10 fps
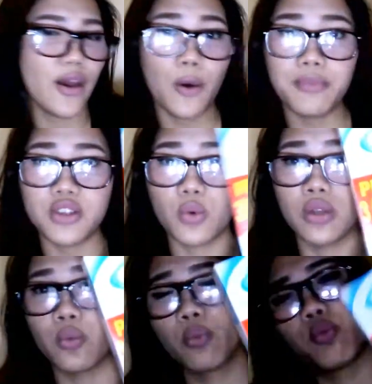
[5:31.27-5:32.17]
I hope this
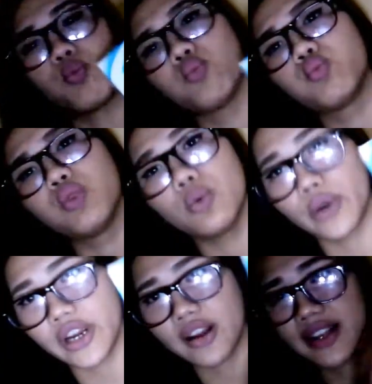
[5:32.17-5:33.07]
one will
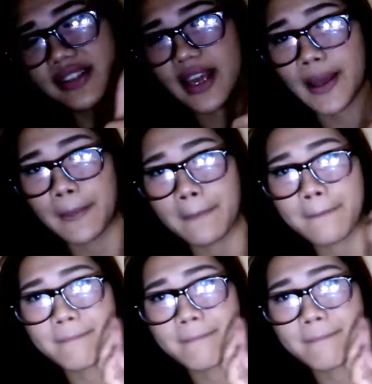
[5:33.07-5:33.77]
work kasi